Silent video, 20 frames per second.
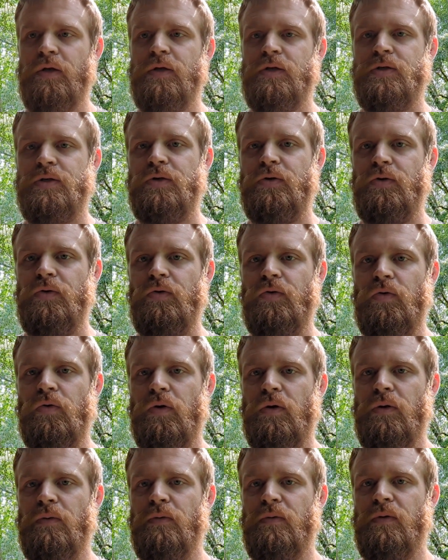to
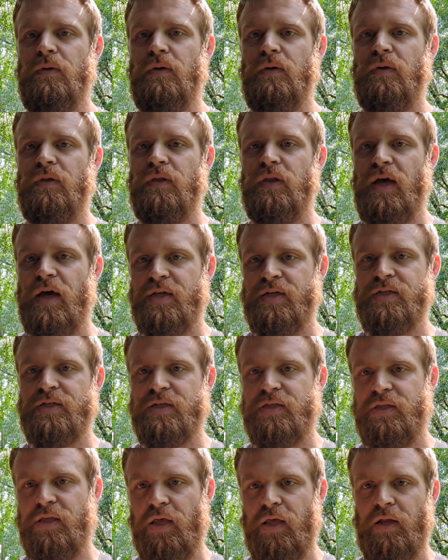less
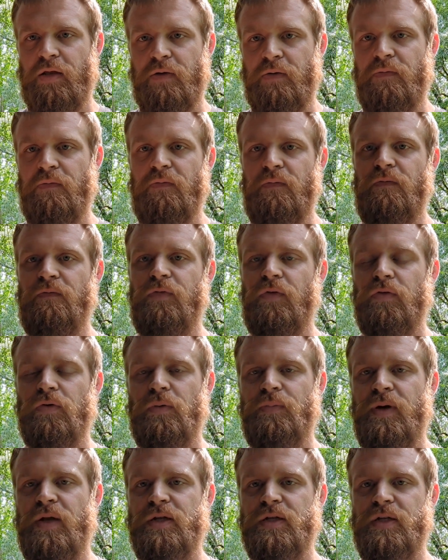than full
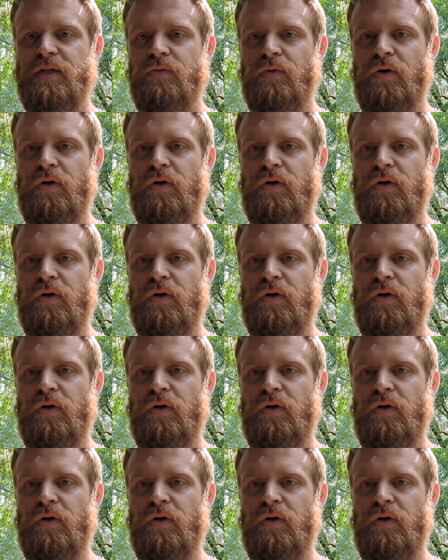repentance.